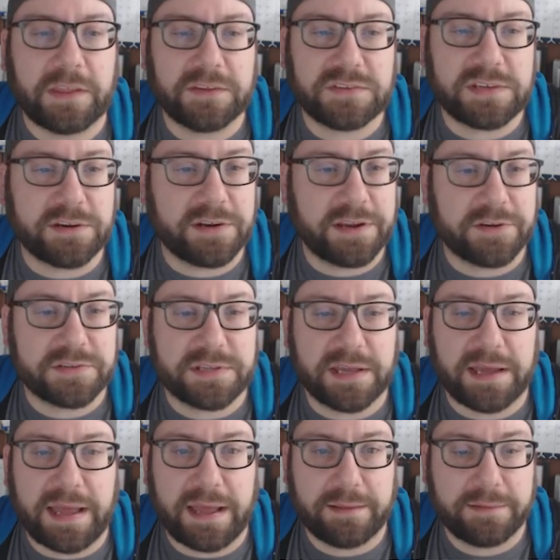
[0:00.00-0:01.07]
so here's
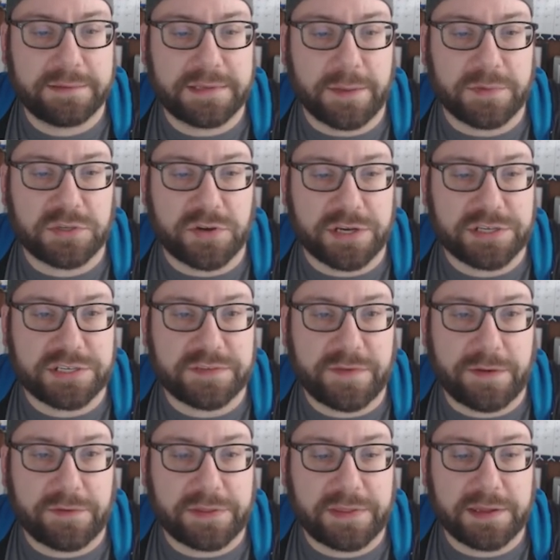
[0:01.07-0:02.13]
the demonstrations of
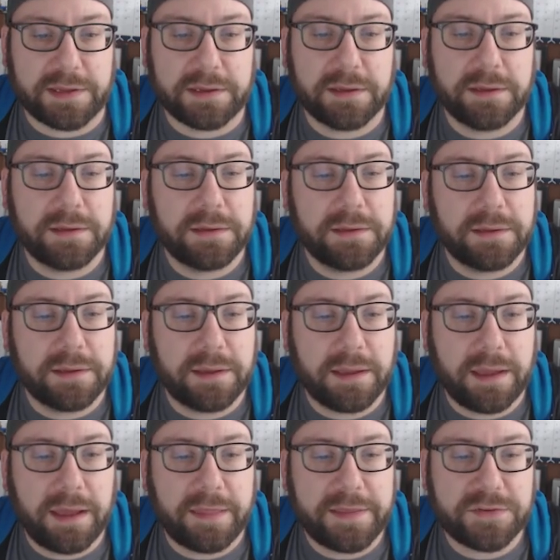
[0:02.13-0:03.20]
everything.
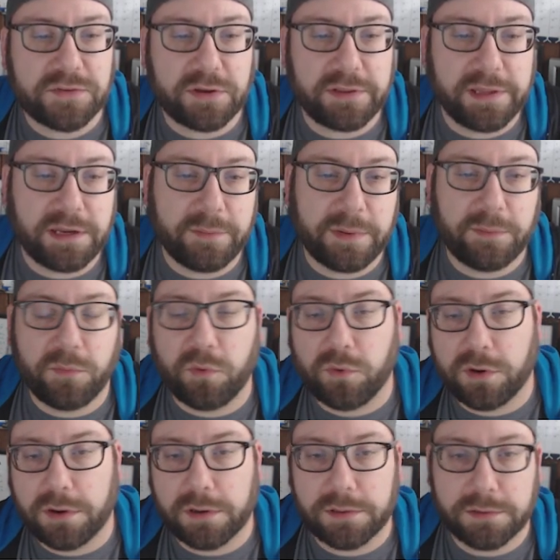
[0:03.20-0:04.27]
These are a little bit
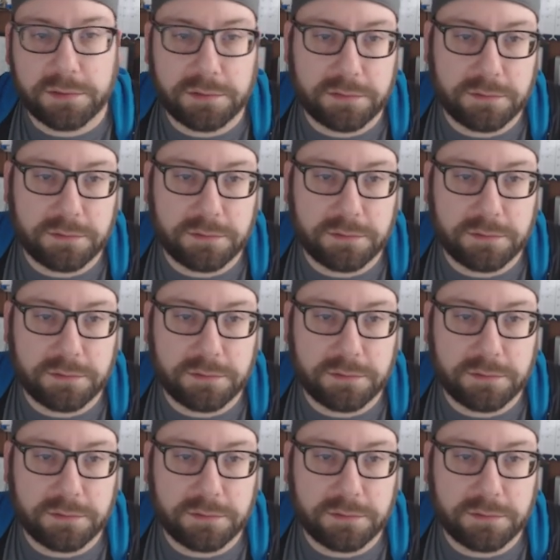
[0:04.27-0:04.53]
more...